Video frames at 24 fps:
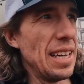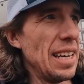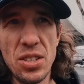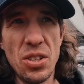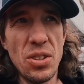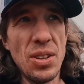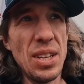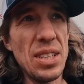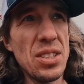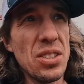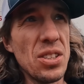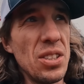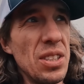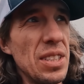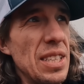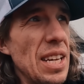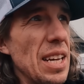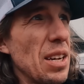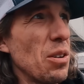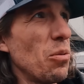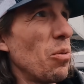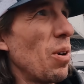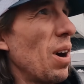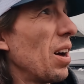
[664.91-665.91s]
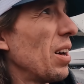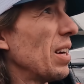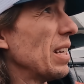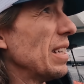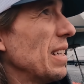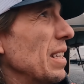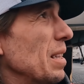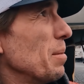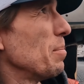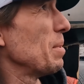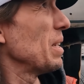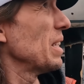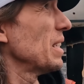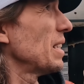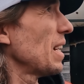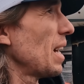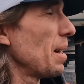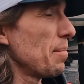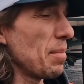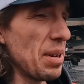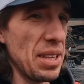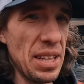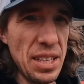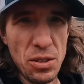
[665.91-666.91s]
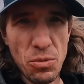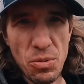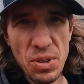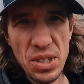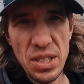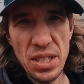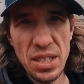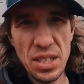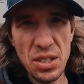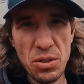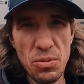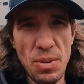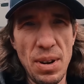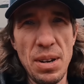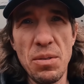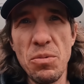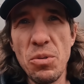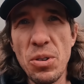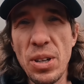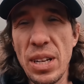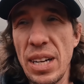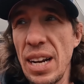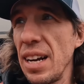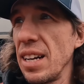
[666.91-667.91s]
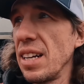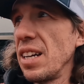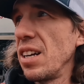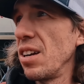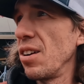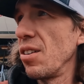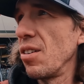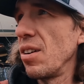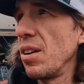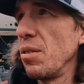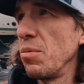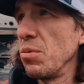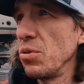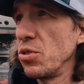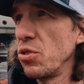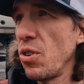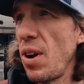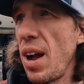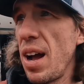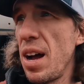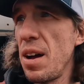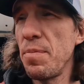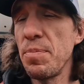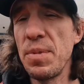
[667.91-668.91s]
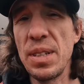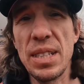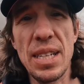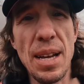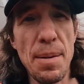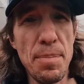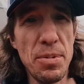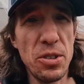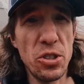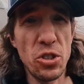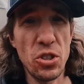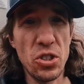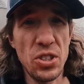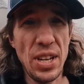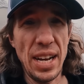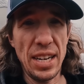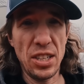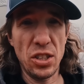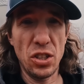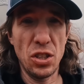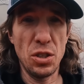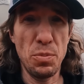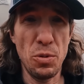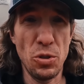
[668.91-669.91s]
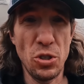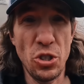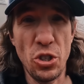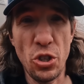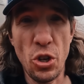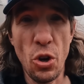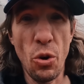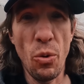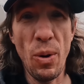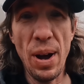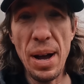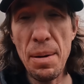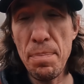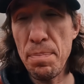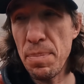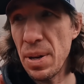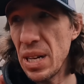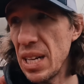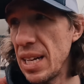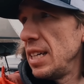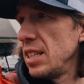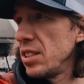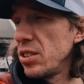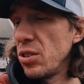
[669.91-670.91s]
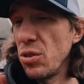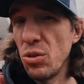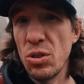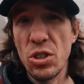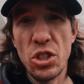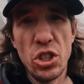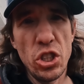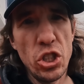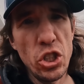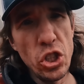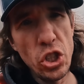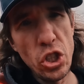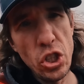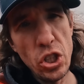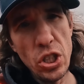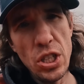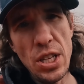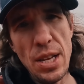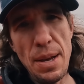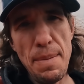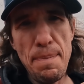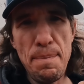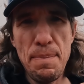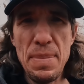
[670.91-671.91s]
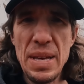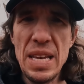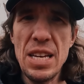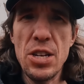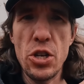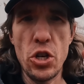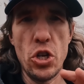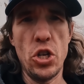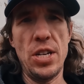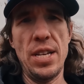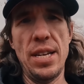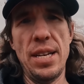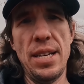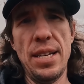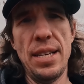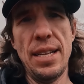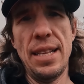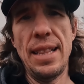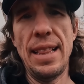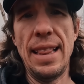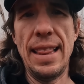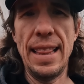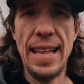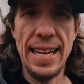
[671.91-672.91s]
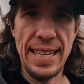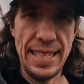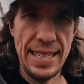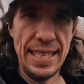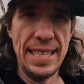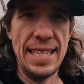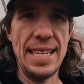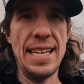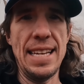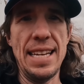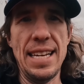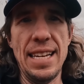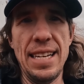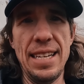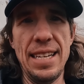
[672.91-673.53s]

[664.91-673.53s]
So that's gonna take a while. And in the meantime, I think the rest of this rain will get out of here. It will dry up. The temperature is actually supposed to go up. So it should be good. Let's see.